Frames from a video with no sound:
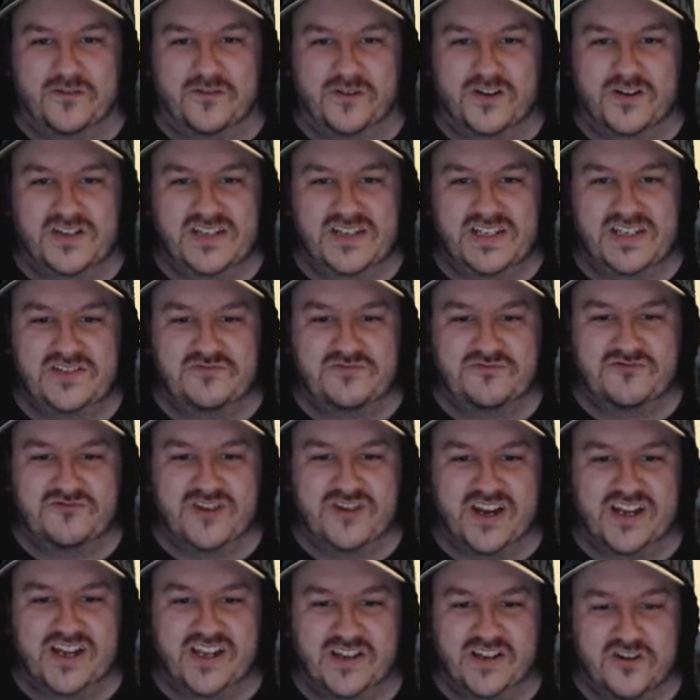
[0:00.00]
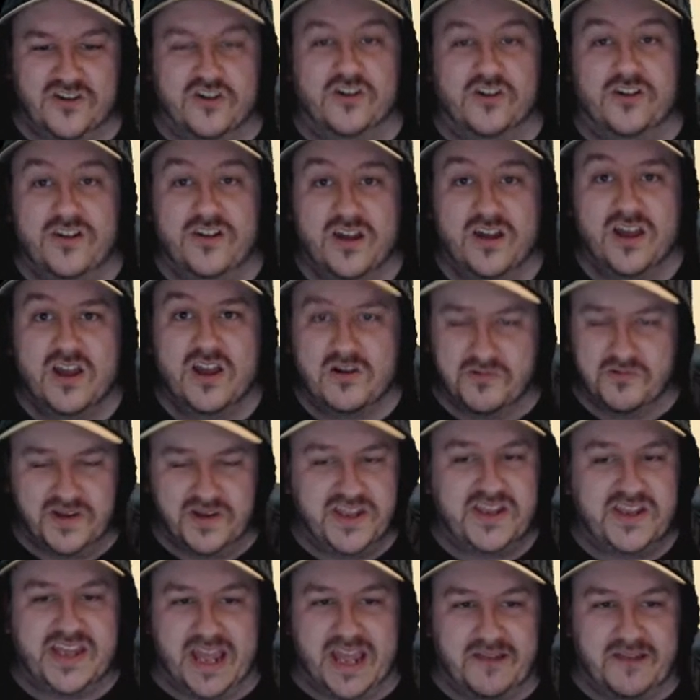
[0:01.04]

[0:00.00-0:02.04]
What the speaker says: for, because he's really good. When you